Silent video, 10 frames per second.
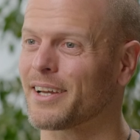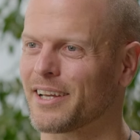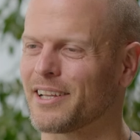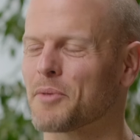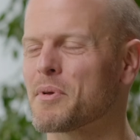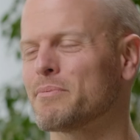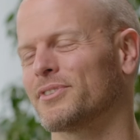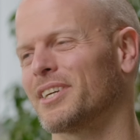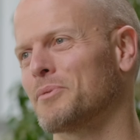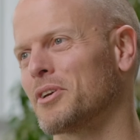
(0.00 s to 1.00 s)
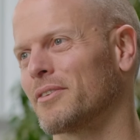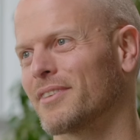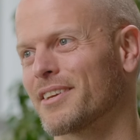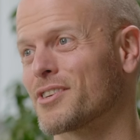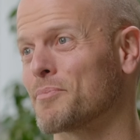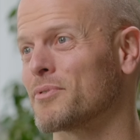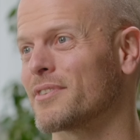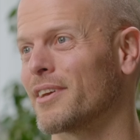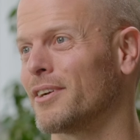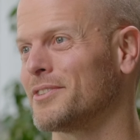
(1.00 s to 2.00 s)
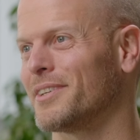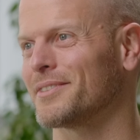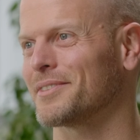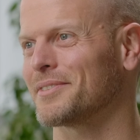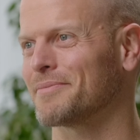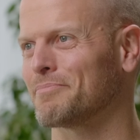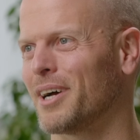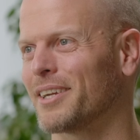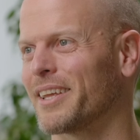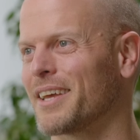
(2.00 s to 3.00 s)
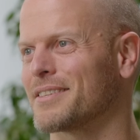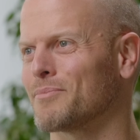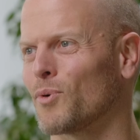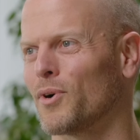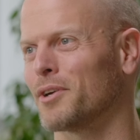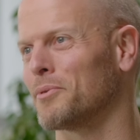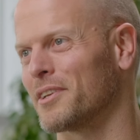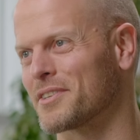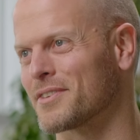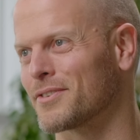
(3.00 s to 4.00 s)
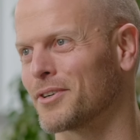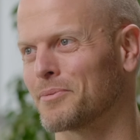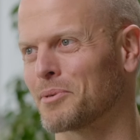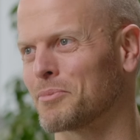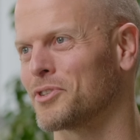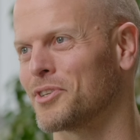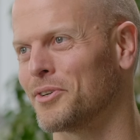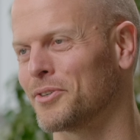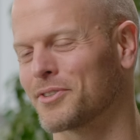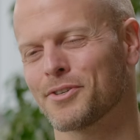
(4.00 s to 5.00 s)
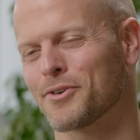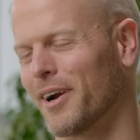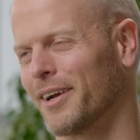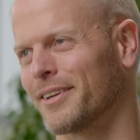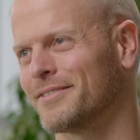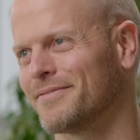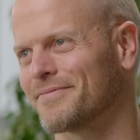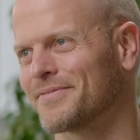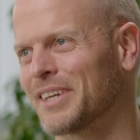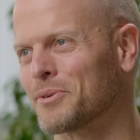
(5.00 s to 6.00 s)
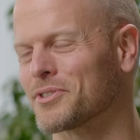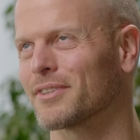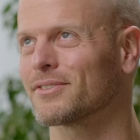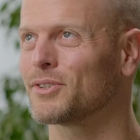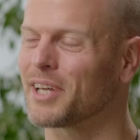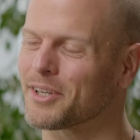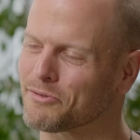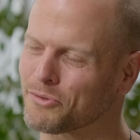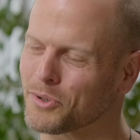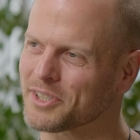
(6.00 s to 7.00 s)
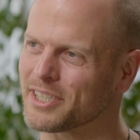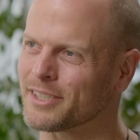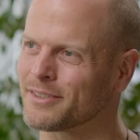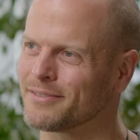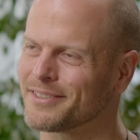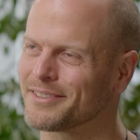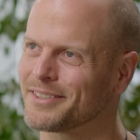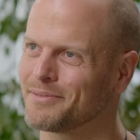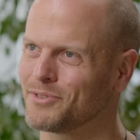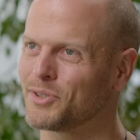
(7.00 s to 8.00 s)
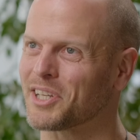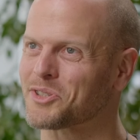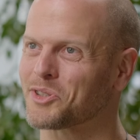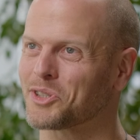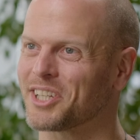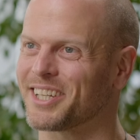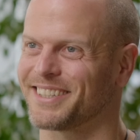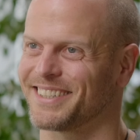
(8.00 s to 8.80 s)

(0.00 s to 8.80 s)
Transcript: I had a lot of people tell me that ship has sailed. Podcast number one, nobody listens to them. Number two, it's too crowded. That was in 2014, wow. 2013.